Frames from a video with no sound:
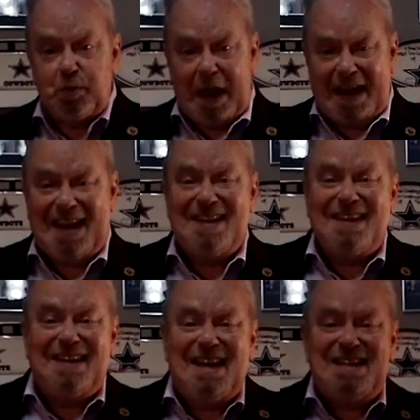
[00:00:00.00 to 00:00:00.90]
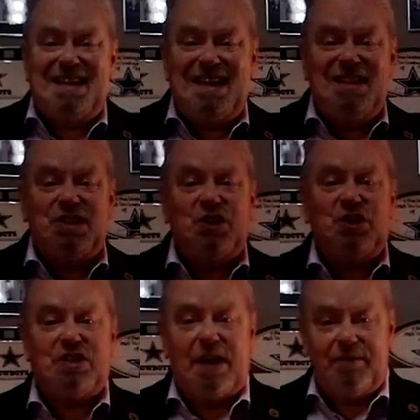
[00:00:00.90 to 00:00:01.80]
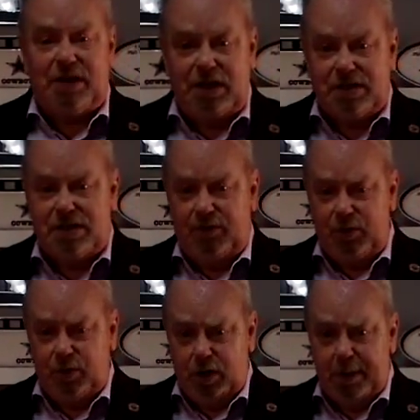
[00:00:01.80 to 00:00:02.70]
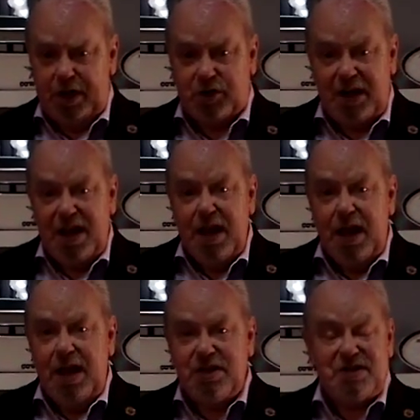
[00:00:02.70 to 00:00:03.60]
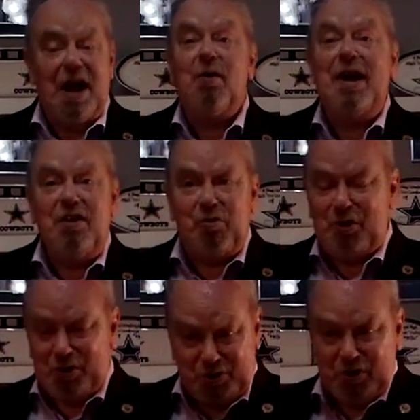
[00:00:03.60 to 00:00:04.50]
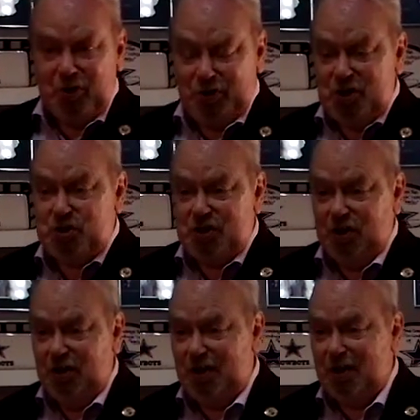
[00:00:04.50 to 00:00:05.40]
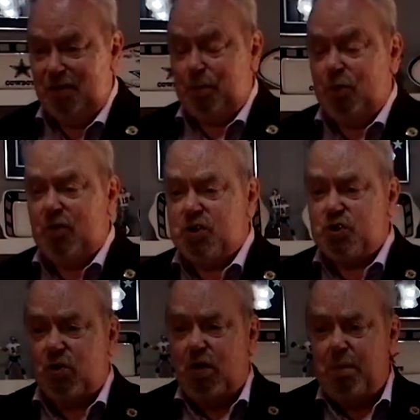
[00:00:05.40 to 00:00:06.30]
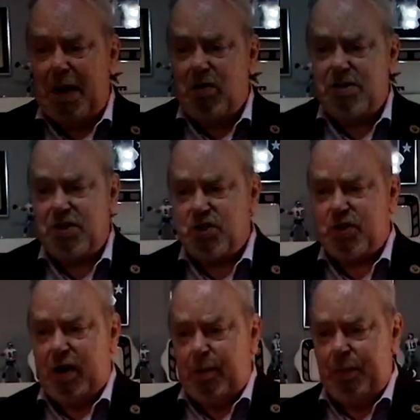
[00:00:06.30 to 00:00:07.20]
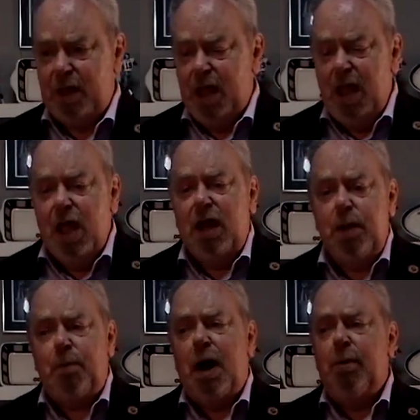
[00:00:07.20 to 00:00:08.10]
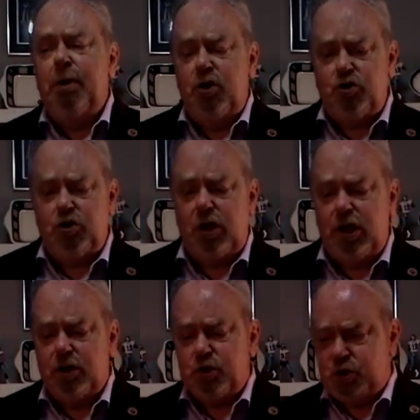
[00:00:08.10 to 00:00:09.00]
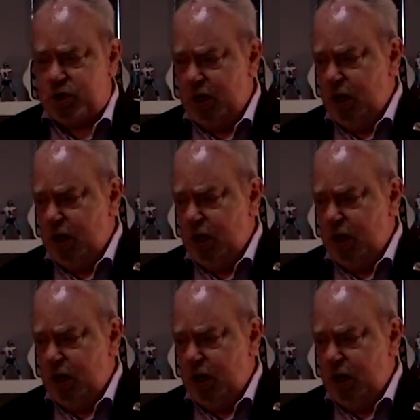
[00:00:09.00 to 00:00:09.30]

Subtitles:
back in the 1970s, if you can imagine. He's now 84 years old. He's still a professor emeritus there. And he published the